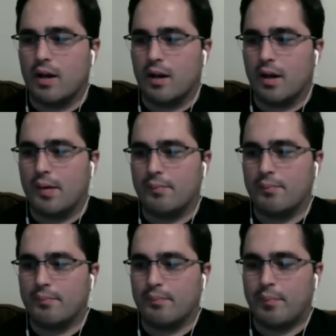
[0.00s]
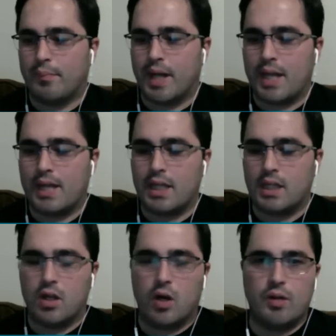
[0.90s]
Um, But I think,
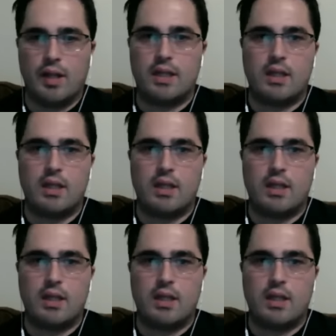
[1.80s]
you know, like